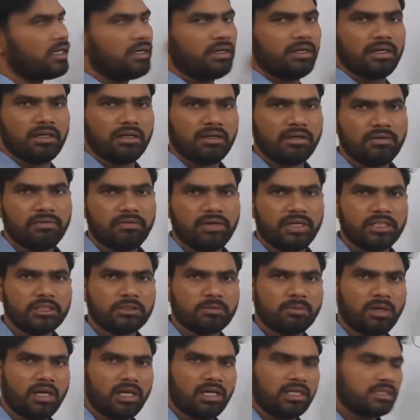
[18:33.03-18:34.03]
and very
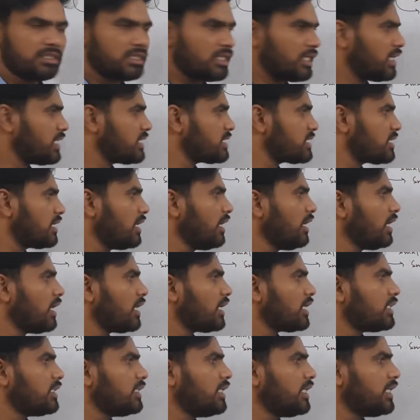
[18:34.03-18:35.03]
smaller size,
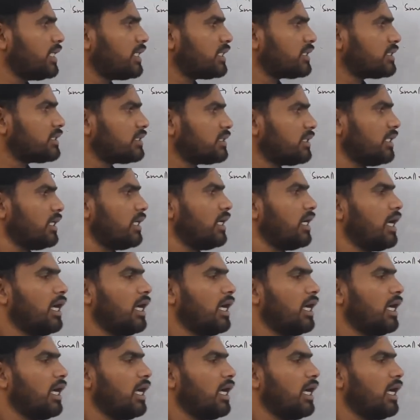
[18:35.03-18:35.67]
they